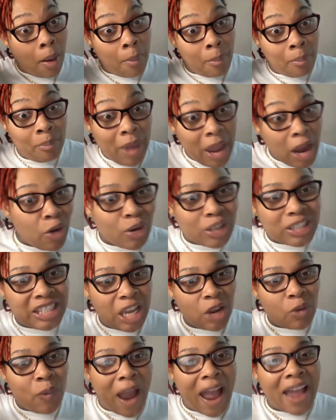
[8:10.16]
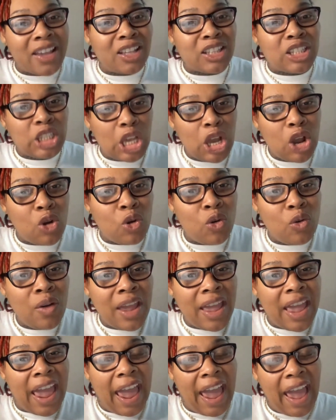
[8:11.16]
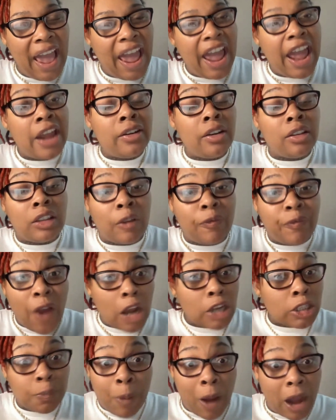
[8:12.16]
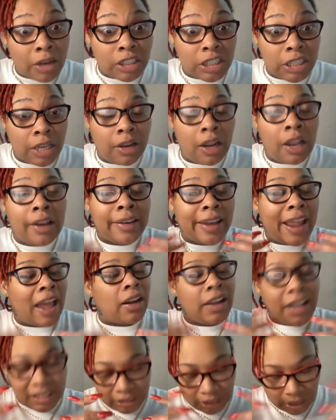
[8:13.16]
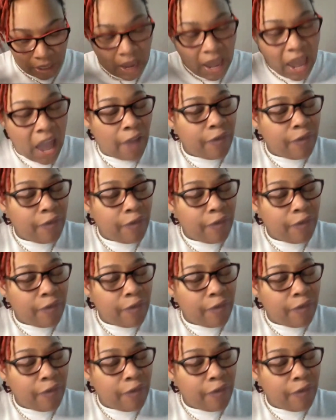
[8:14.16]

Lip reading: Mira see Raya too. And the first person, now listen,